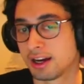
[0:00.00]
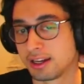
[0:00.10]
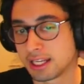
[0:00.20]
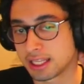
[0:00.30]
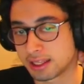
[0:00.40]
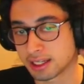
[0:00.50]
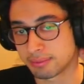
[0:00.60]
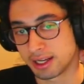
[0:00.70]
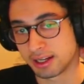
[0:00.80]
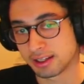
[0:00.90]
Now that I think
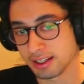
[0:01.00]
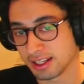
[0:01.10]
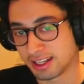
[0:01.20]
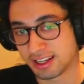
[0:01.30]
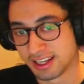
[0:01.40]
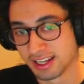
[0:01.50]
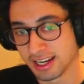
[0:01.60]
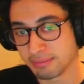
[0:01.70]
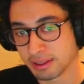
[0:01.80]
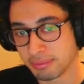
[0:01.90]
about it,
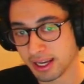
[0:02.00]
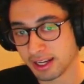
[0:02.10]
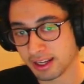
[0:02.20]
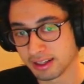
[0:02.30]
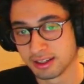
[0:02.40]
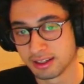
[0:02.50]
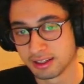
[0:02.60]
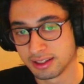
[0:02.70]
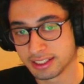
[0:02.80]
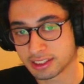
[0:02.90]
I'm debating,
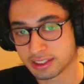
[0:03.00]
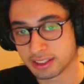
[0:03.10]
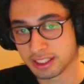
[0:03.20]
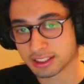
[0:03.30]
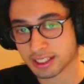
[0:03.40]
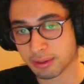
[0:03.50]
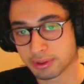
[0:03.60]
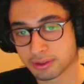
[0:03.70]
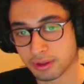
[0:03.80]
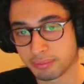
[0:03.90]
is Skyward
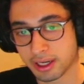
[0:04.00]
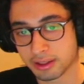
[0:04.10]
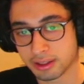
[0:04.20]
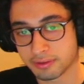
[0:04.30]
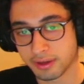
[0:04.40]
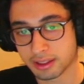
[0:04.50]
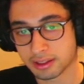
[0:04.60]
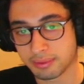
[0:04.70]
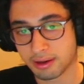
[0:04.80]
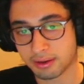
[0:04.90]
Sword better than
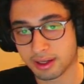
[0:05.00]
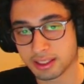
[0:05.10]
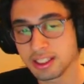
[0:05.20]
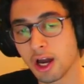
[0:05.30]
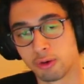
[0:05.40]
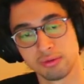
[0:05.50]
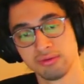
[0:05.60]
Phantom Hourglass? No.